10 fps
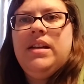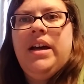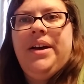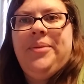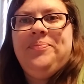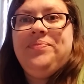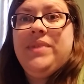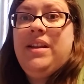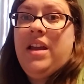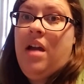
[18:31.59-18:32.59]

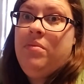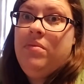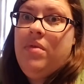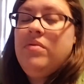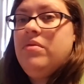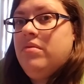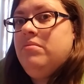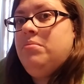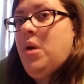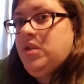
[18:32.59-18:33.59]
I'm
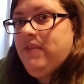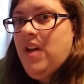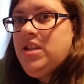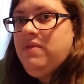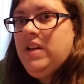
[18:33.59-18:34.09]
posting FlossTube